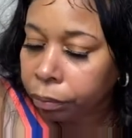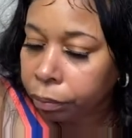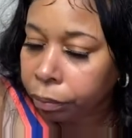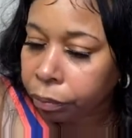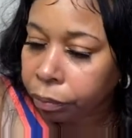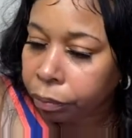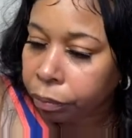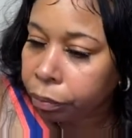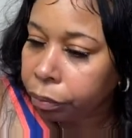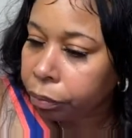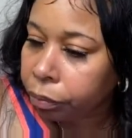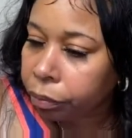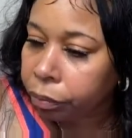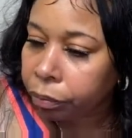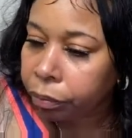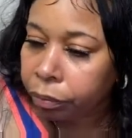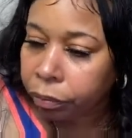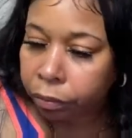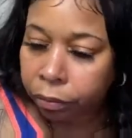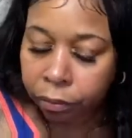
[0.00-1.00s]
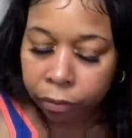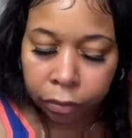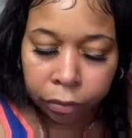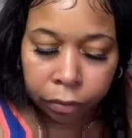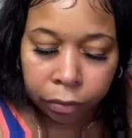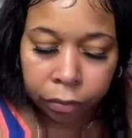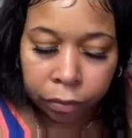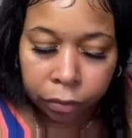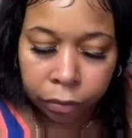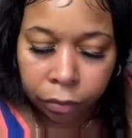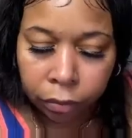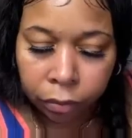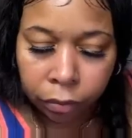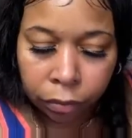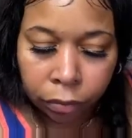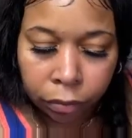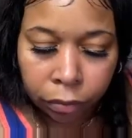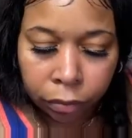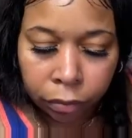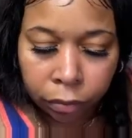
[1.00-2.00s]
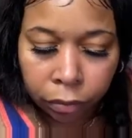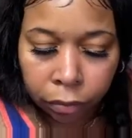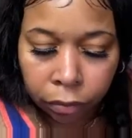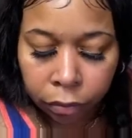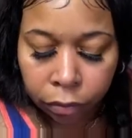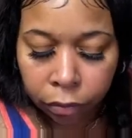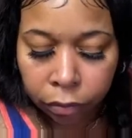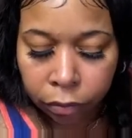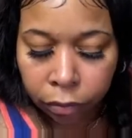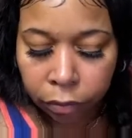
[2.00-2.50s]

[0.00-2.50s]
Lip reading: [no speech]